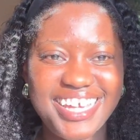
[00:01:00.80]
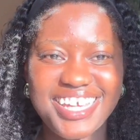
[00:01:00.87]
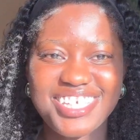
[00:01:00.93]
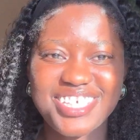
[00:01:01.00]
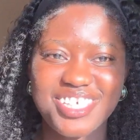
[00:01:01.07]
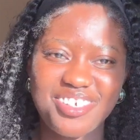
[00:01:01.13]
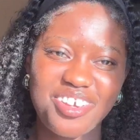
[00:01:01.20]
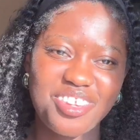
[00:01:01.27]

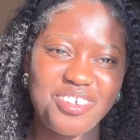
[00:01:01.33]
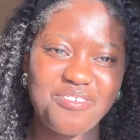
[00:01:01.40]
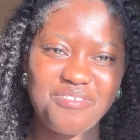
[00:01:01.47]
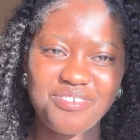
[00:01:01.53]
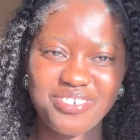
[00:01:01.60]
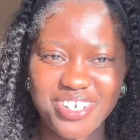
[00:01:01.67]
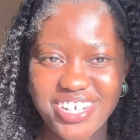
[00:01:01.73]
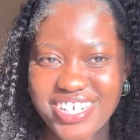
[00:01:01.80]
So the
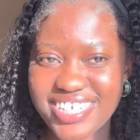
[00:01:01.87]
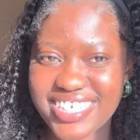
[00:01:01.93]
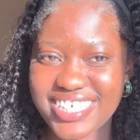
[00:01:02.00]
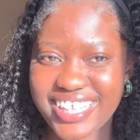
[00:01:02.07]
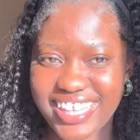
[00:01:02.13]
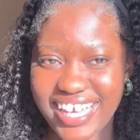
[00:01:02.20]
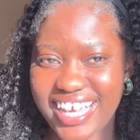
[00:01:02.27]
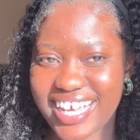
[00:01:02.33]
first
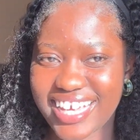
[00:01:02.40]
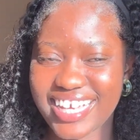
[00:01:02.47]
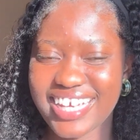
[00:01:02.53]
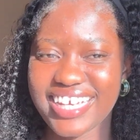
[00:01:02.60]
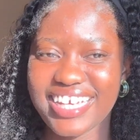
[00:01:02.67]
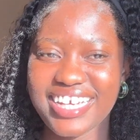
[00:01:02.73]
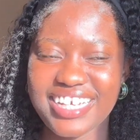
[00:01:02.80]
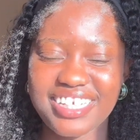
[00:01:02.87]
thing
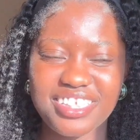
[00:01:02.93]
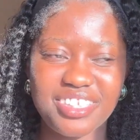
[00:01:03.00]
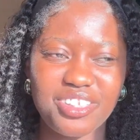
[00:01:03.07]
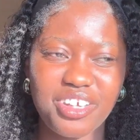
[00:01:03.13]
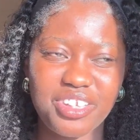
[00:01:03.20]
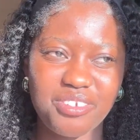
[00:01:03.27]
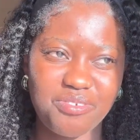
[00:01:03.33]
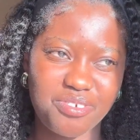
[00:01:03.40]

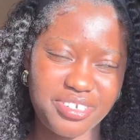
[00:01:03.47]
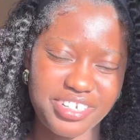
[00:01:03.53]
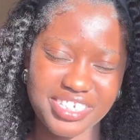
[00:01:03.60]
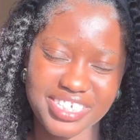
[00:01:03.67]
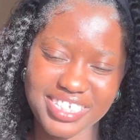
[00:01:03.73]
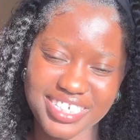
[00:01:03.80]
not the first